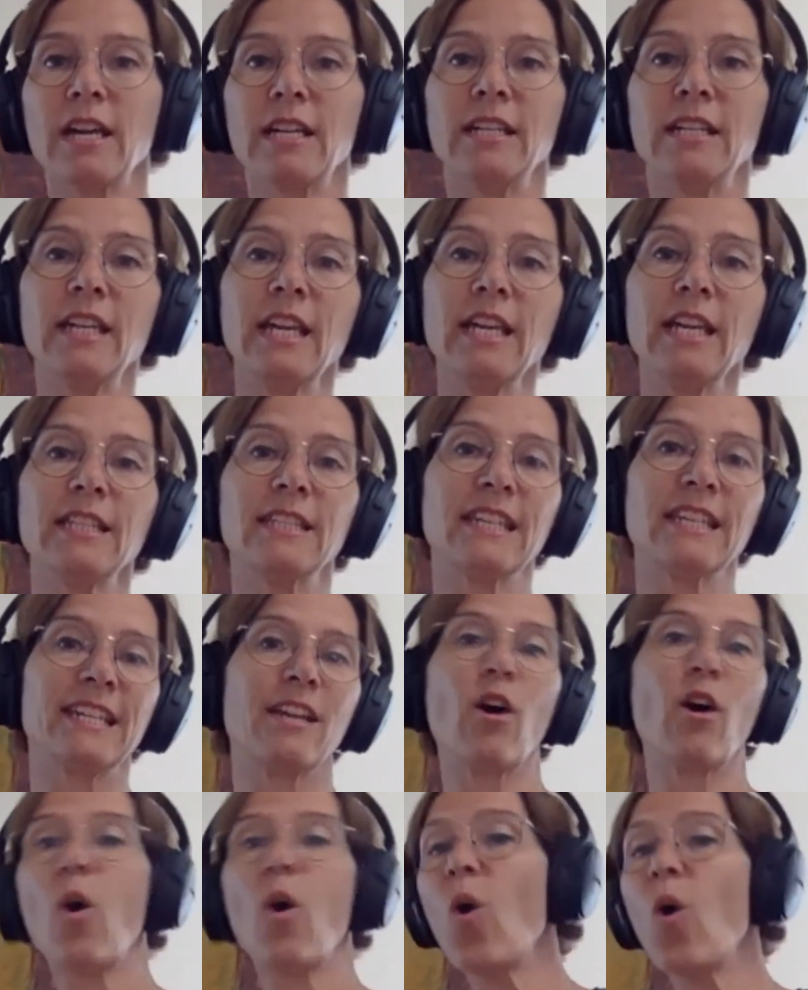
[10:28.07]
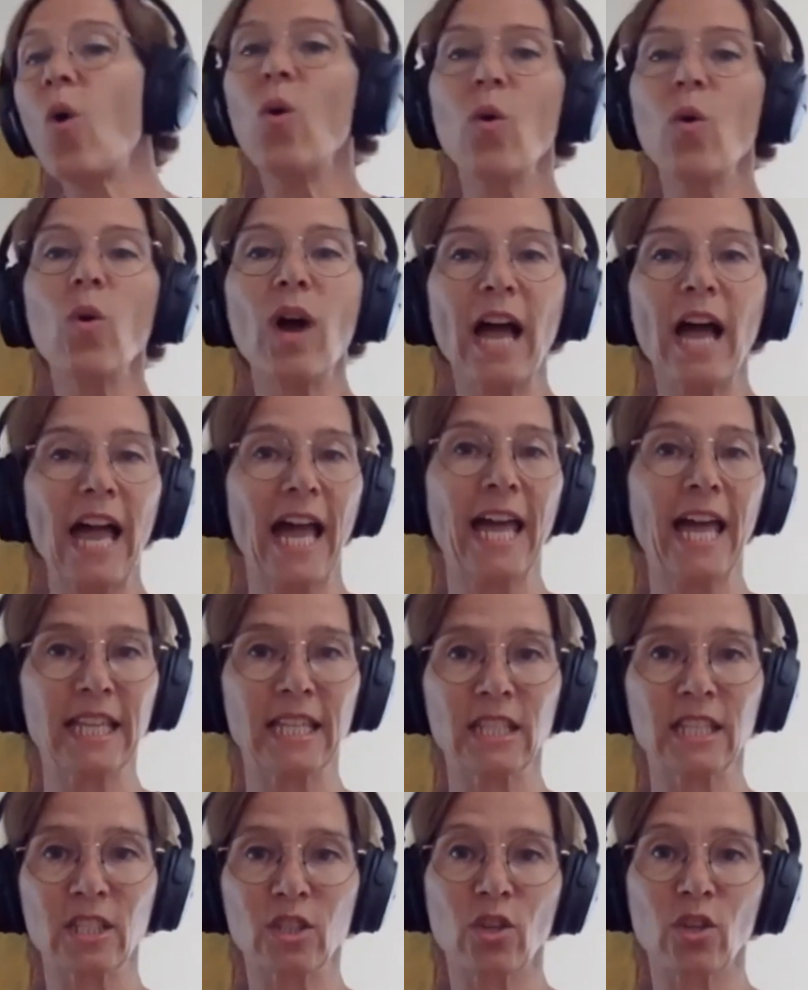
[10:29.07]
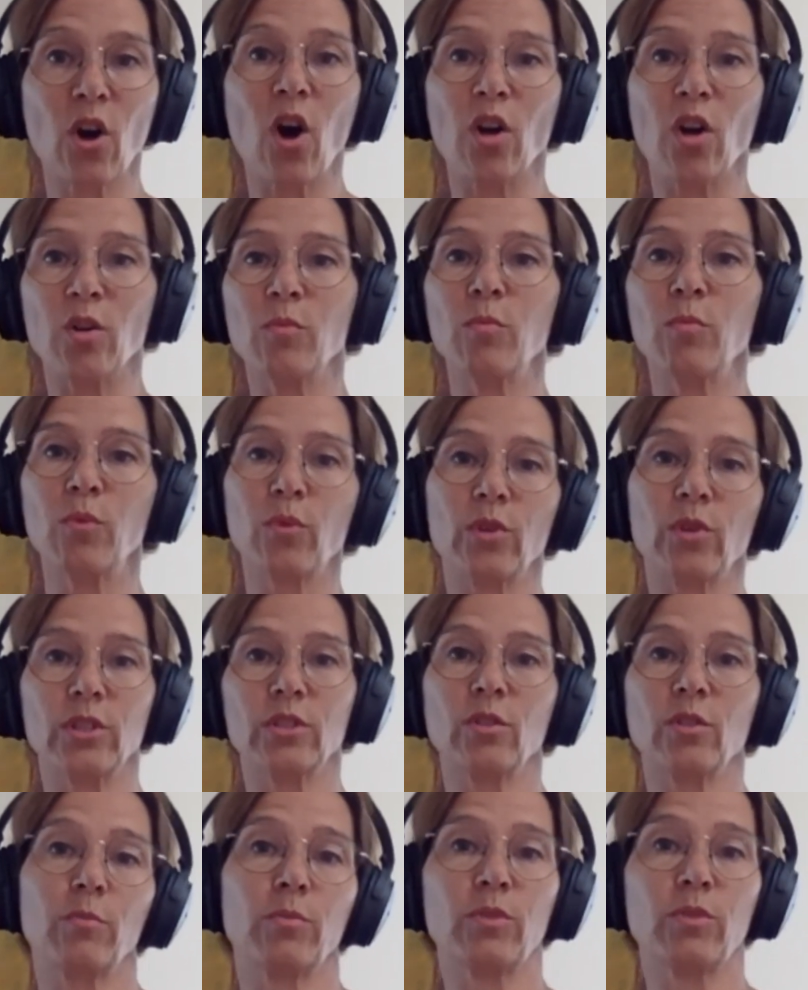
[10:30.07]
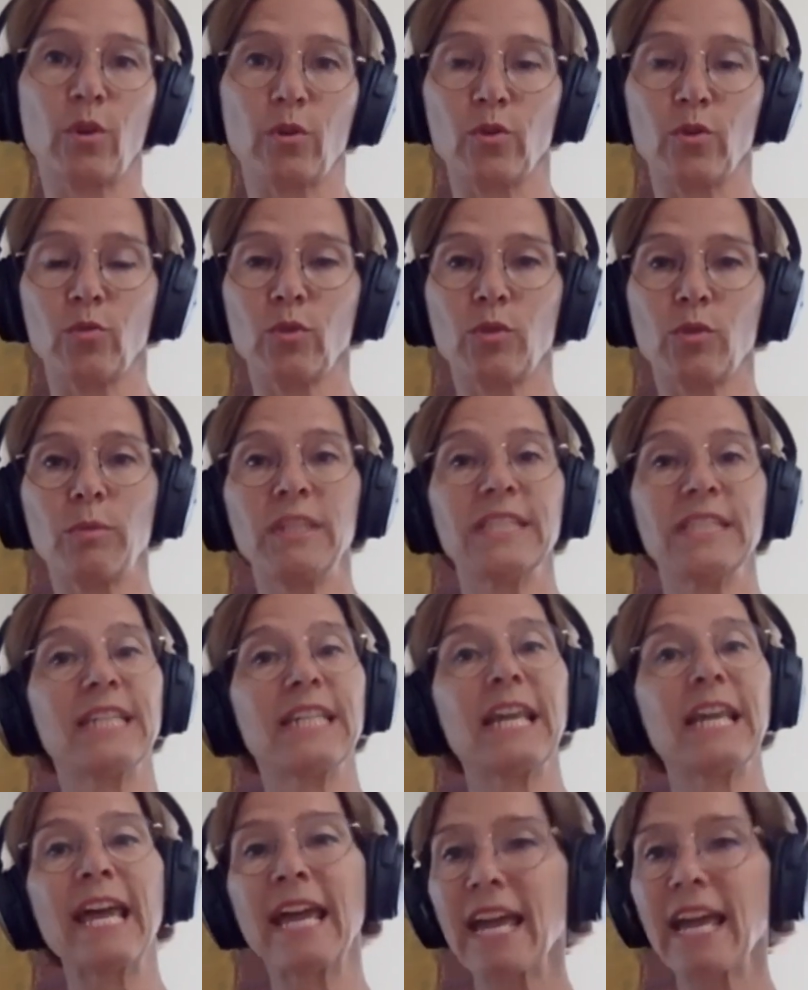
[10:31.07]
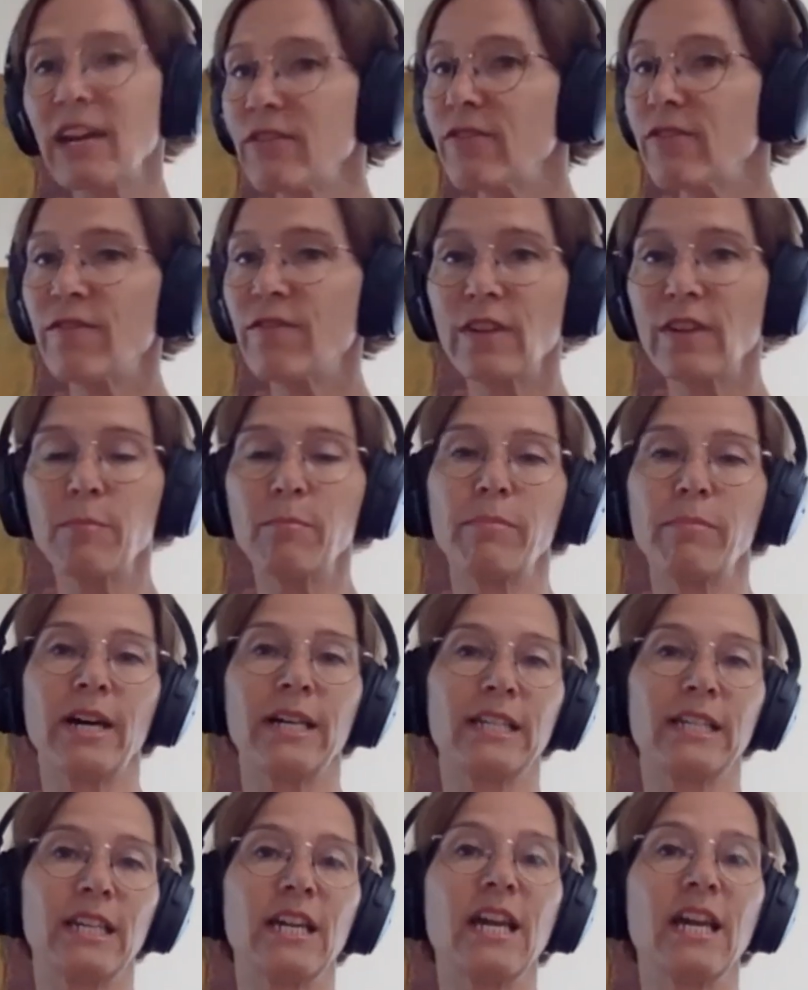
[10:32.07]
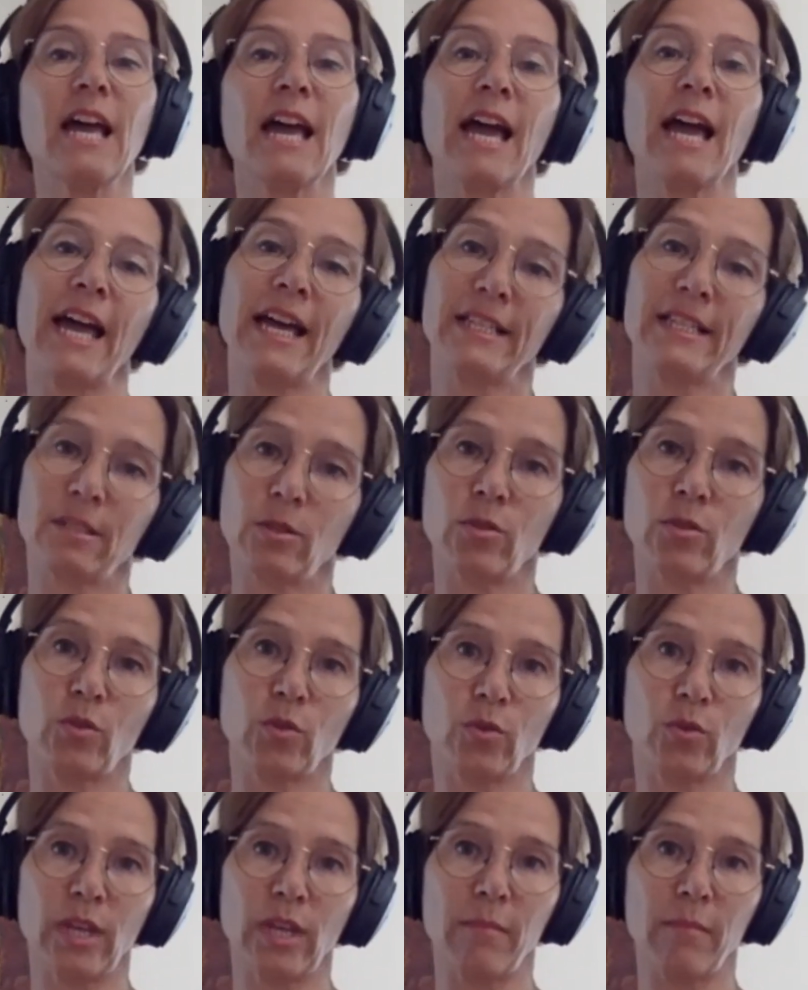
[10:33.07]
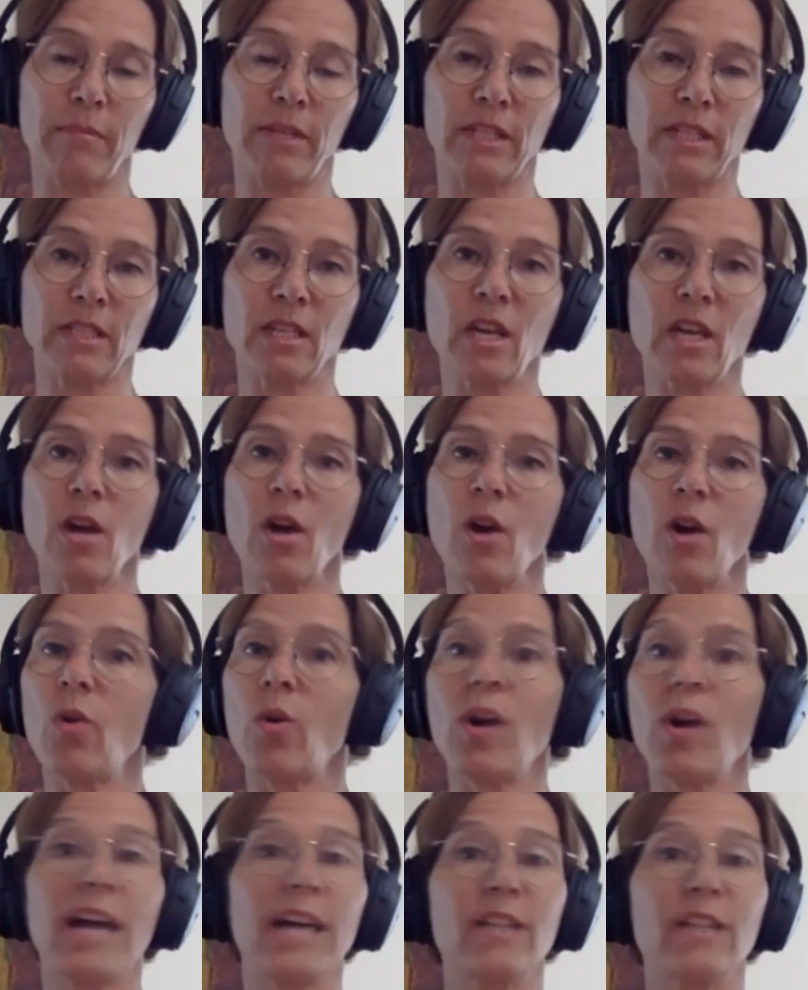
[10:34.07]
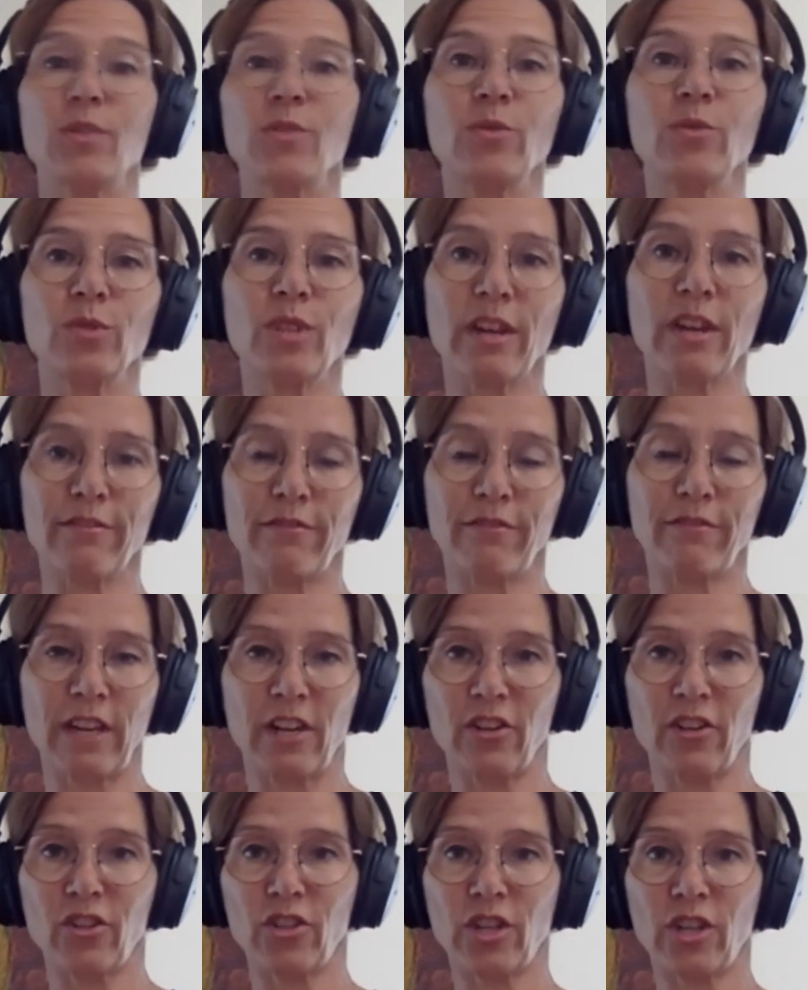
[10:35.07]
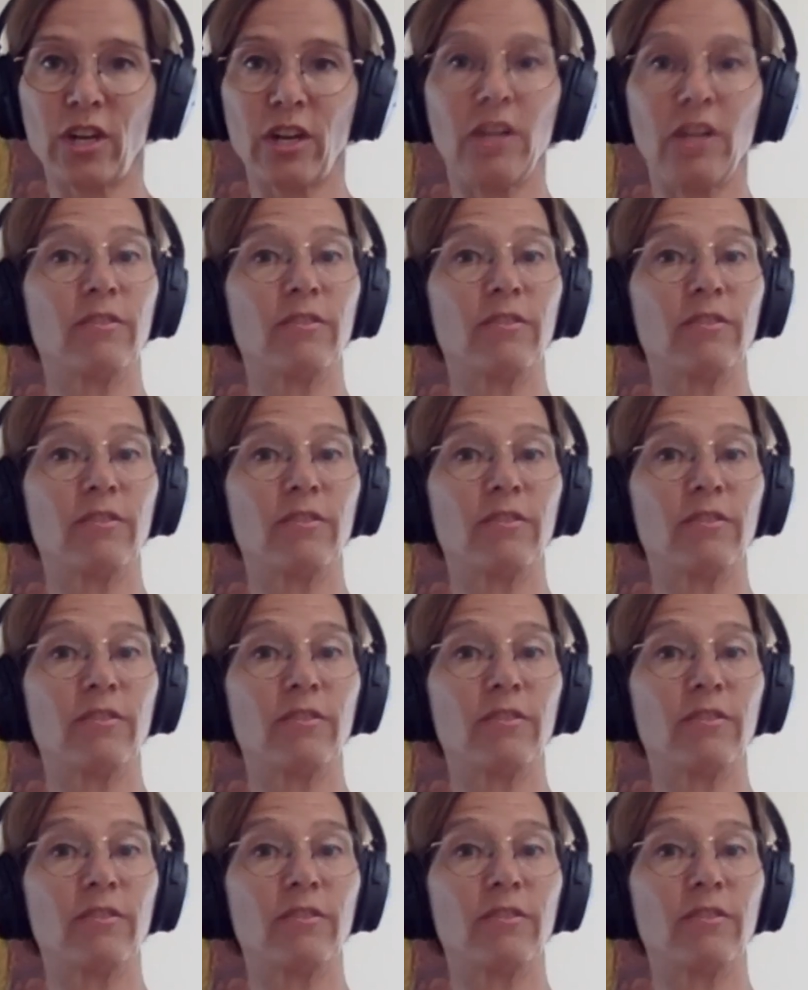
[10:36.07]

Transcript: needs an all hands on board approach, which means that everybody has to do their bit or has to do their fair share.